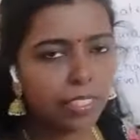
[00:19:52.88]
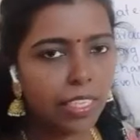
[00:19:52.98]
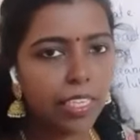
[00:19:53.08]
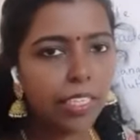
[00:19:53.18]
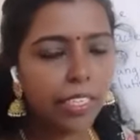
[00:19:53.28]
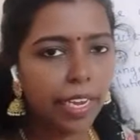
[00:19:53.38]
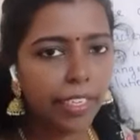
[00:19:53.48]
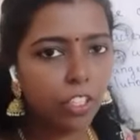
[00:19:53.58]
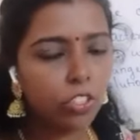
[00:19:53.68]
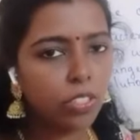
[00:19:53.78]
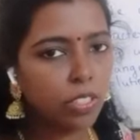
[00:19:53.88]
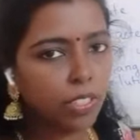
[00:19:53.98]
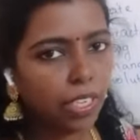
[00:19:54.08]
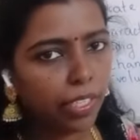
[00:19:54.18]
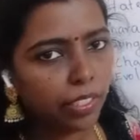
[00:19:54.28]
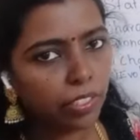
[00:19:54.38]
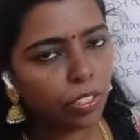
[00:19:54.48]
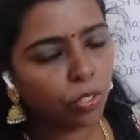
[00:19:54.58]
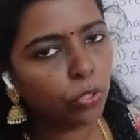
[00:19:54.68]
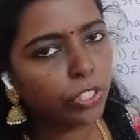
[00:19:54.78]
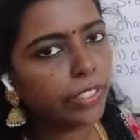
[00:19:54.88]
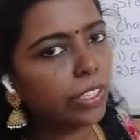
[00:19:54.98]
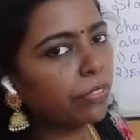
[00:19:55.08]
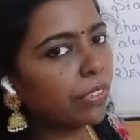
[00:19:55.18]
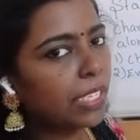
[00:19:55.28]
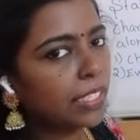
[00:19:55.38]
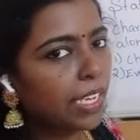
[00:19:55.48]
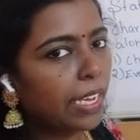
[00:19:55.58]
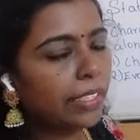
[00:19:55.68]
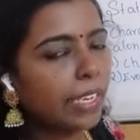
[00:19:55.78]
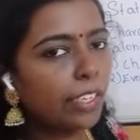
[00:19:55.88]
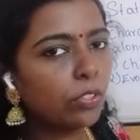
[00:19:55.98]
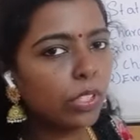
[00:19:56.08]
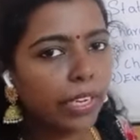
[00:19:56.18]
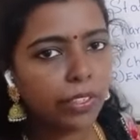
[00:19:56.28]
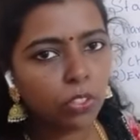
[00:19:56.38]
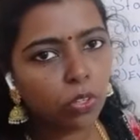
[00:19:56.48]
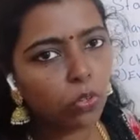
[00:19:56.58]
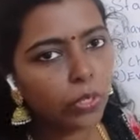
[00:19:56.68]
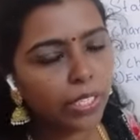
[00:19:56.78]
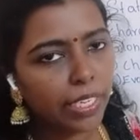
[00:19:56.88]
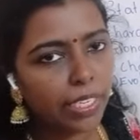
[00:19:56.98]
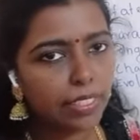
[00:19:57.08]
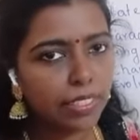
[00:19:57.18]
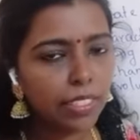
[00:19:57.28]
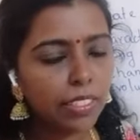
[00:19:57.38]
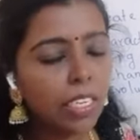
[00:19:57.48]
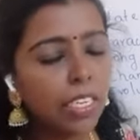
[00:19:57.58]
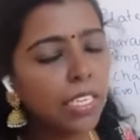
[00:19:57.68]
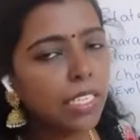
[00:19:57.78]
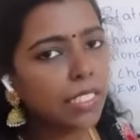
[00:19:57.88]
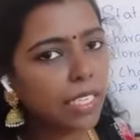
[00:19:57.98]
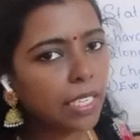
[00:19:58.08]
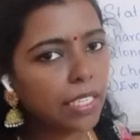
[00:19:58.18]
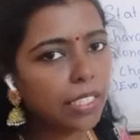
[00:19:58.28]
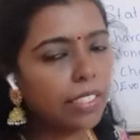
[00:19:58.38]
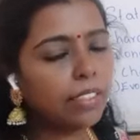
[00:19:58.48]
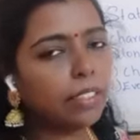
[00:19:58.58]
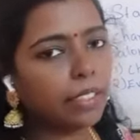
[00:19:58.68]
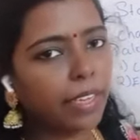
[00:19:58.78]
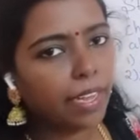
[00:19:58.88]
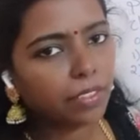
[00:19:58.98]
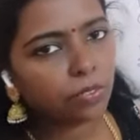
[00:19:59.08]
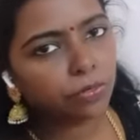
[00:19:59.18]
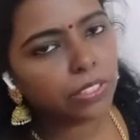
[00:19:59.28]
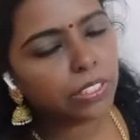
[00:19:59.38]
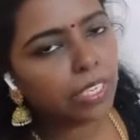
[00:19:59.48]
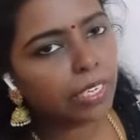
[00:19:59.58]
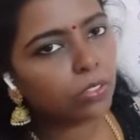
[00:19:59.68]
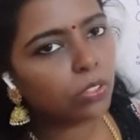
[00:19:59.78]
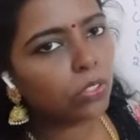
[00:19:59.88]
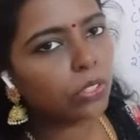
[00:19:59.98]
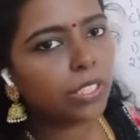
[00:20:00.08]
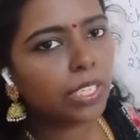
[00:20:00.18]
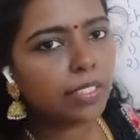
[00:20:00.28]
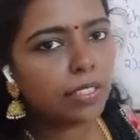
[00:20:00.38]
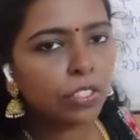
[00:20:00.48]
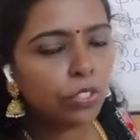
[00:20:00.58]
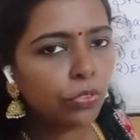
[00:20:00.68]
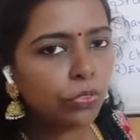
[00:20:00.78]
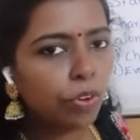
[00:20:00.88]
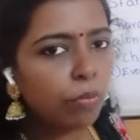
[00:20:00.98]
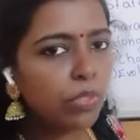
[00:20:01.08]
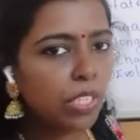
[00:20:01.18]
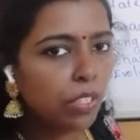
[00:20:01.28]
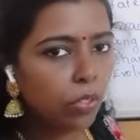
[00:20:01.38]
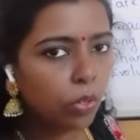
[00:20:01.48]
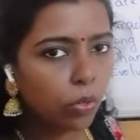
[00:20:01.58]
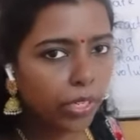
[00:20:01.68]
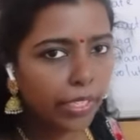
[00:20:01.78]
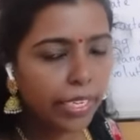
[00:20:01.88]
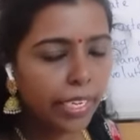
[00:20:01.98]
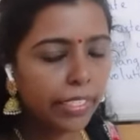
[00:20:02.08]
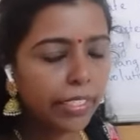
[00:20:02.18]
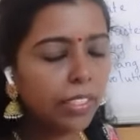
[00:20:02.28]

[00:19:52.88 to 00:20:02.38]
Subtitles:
Zinc granules is taken in a conical flask and dilute hydrochloric acid. Zinc reacts with the hydrochloric acid to form zinc chloride and